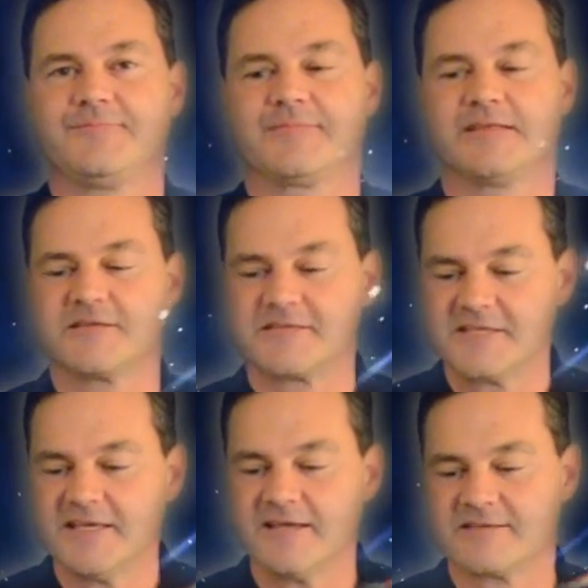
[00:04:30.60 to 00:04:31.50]
and to
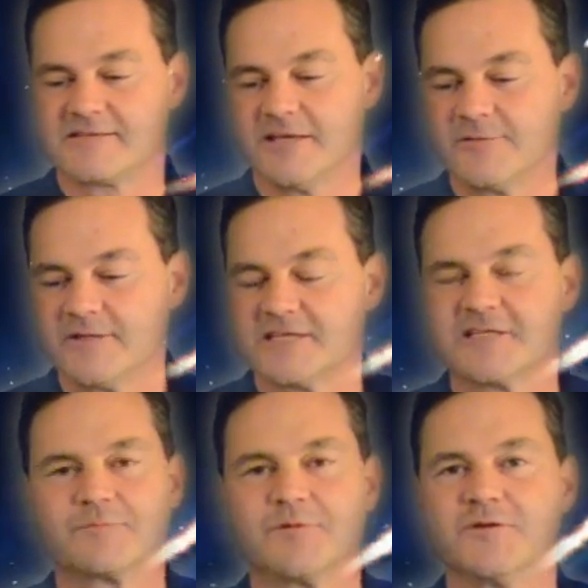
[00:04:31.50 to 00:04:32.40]
see its
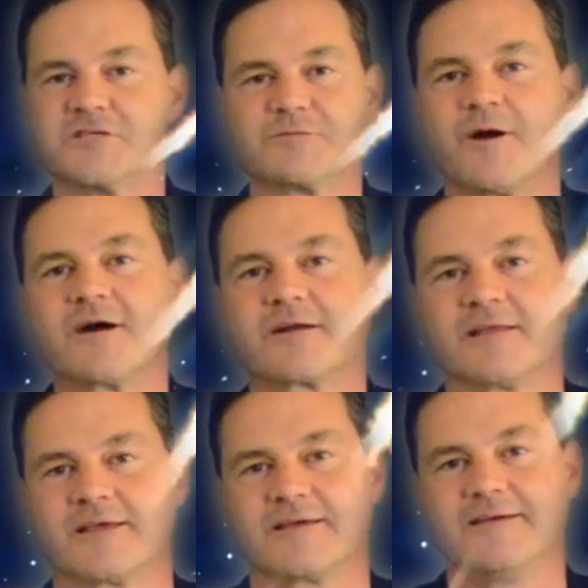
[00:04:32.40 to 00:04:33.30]
iridescent blue
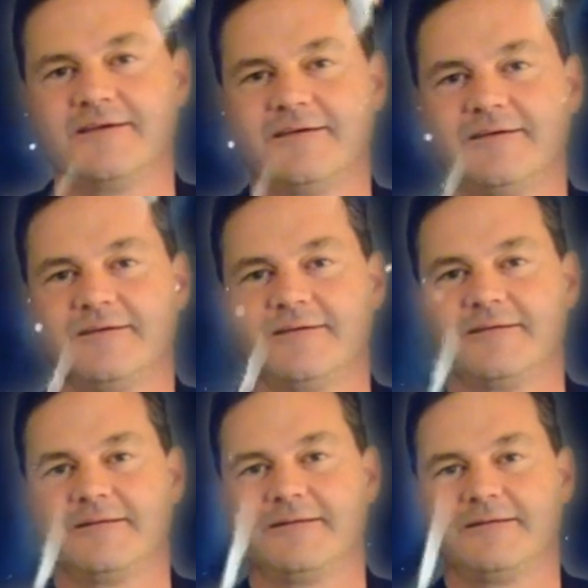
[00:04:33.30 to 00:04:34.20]
sparkling,
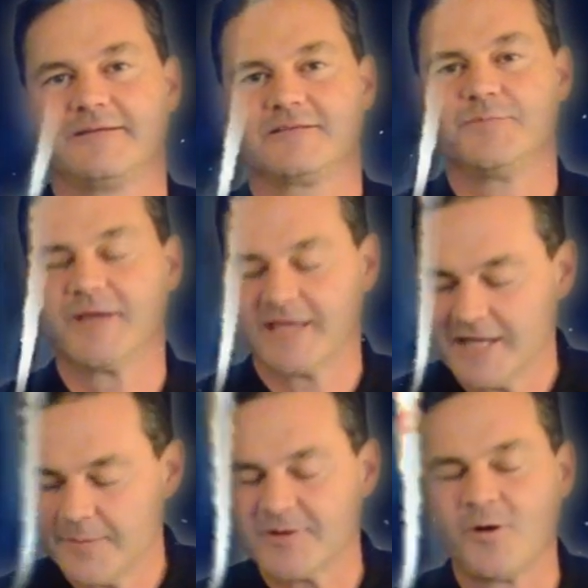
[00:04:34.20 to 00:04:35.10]
to pick it
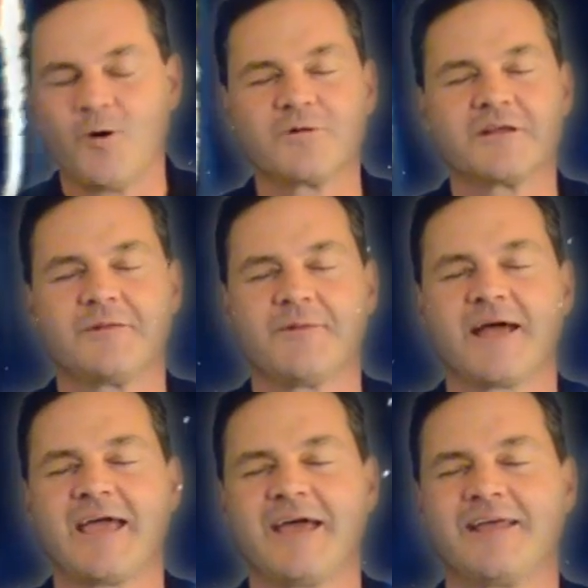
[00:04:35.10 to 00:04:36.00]
up and hold it in my
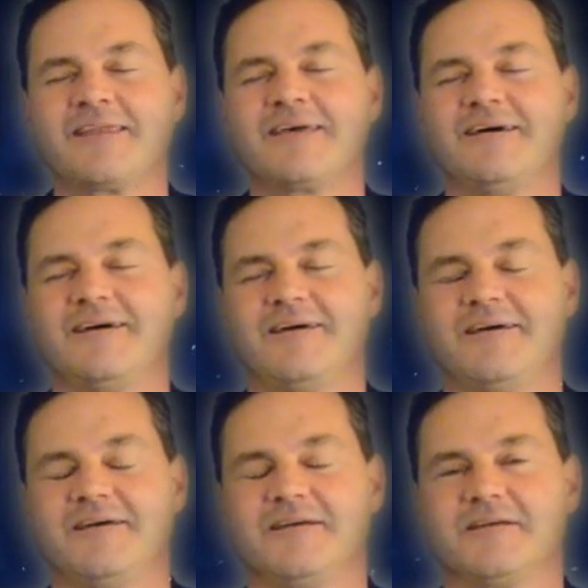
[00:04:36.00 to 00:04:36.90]
hand,
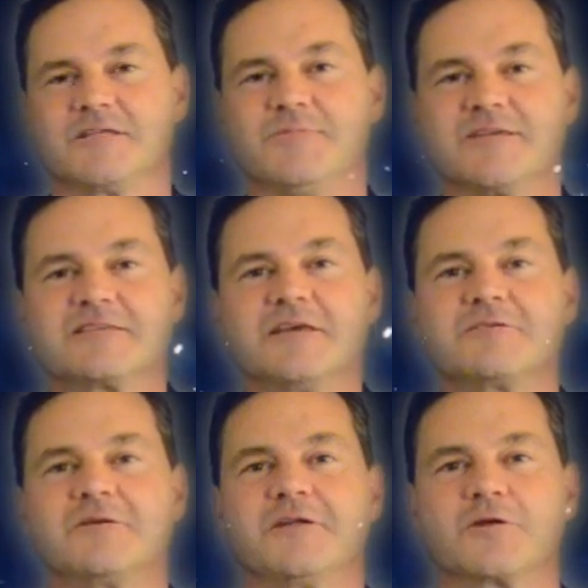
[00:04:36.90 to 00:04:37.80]
to be
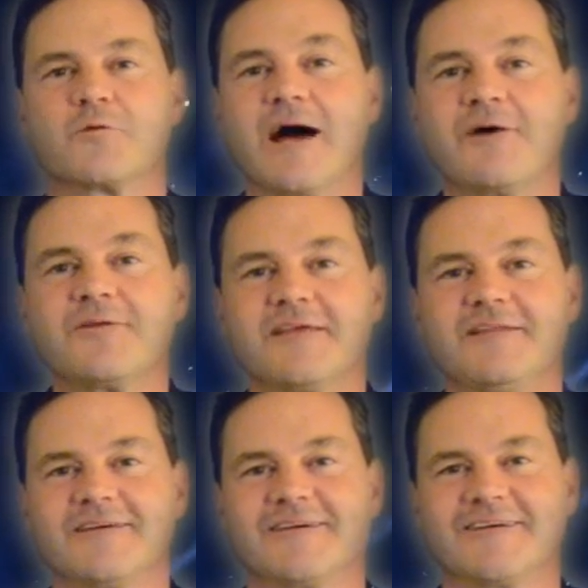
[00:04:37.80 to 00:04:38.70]
centered and grounded,
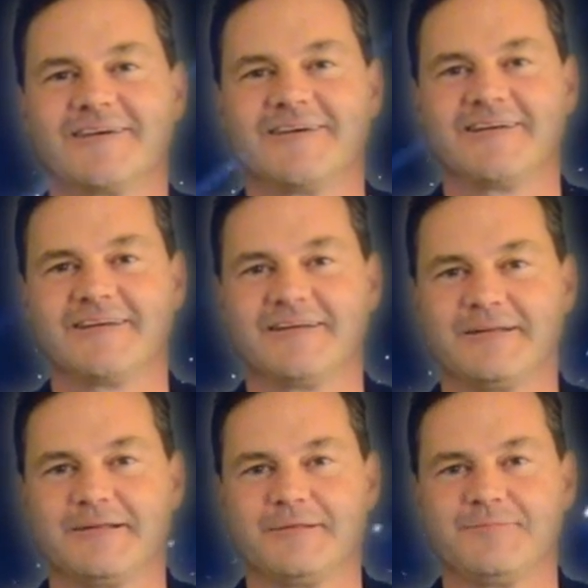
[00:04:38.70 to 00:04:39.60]

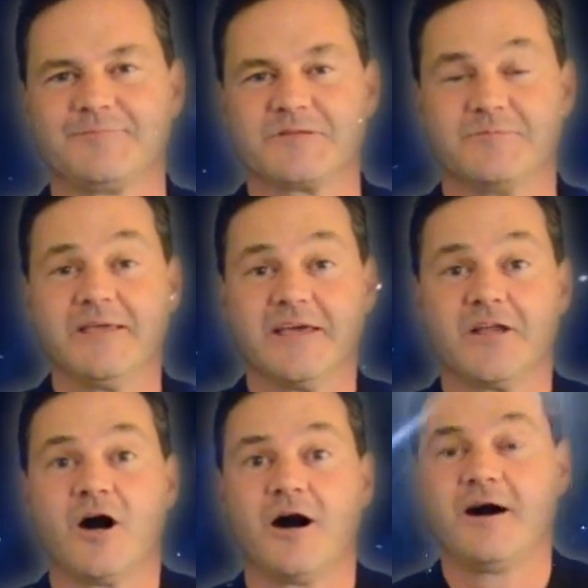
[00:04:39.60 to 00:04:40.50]
to be in
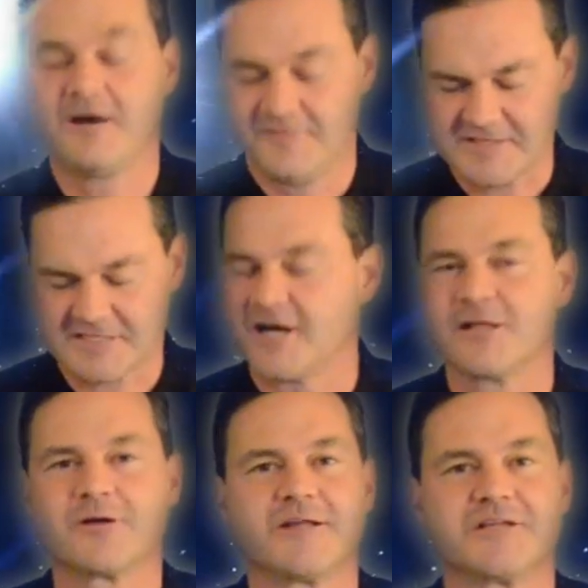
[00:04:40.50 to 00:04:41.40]
awe of its
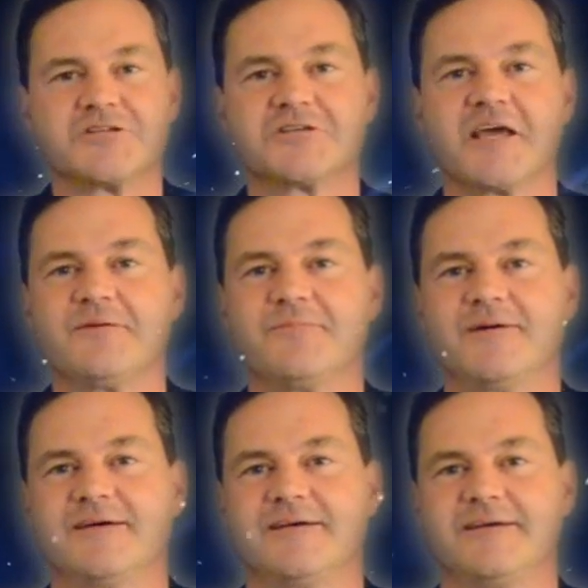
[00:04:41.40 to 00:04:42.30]
color and its shape,
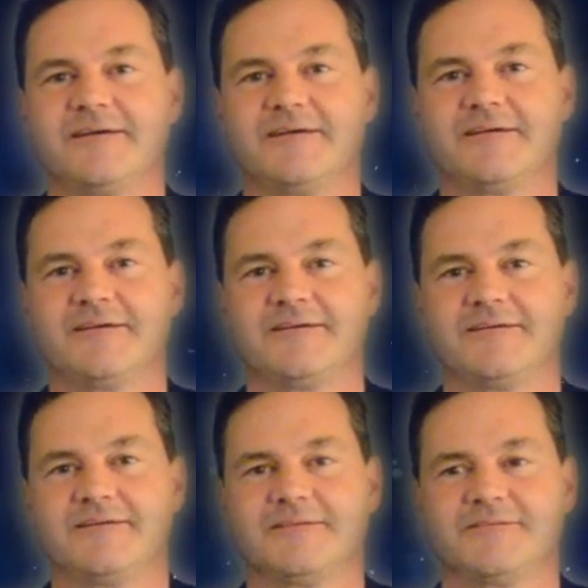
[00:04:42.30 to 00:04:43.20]

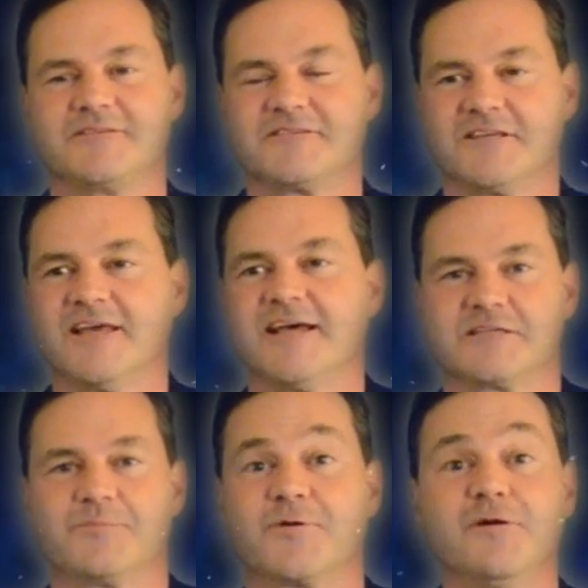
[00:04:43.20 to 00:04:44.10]
to see it as
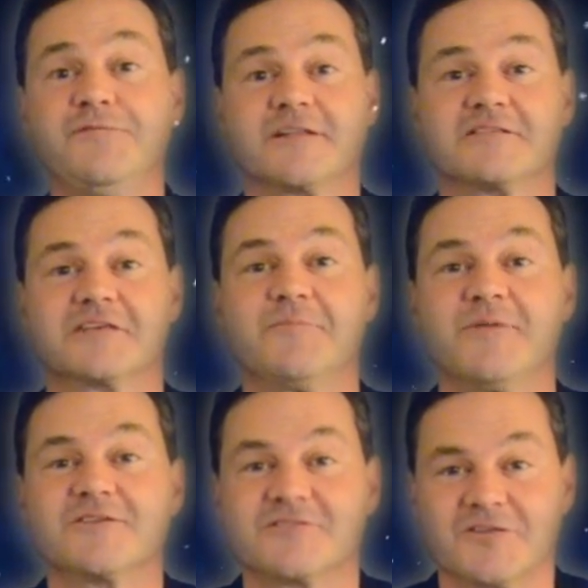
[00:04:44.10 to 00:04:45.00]
a perfect
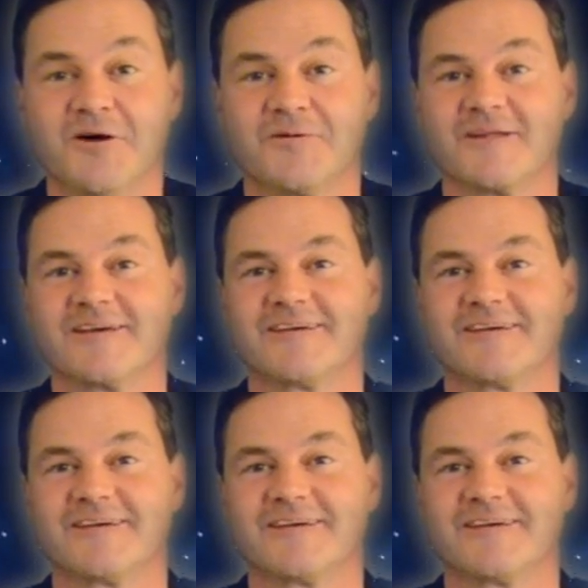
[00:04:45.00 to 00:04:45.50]
skipping stone,